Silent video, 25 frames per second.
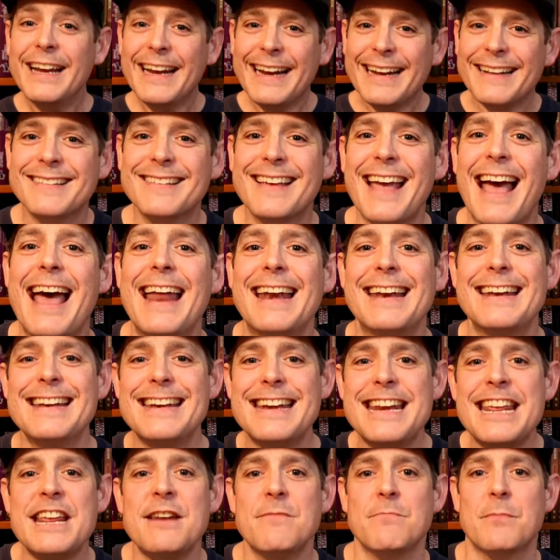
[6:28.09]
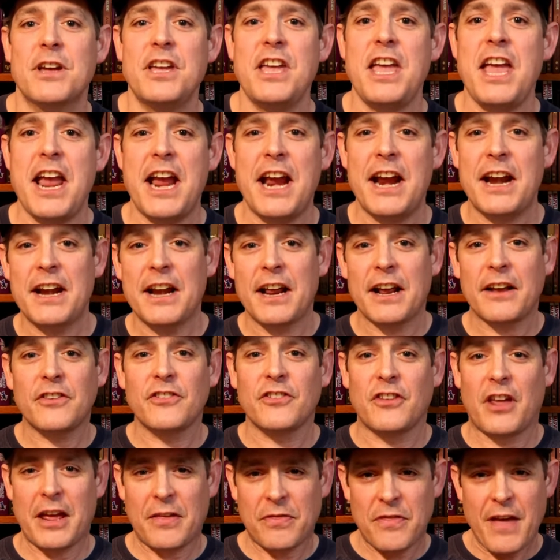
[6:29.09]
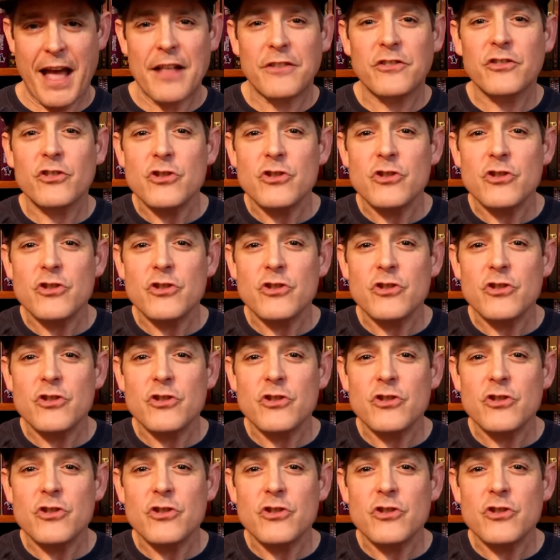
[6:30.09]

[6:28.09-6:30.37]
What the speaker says: It's got neat mechanics like that.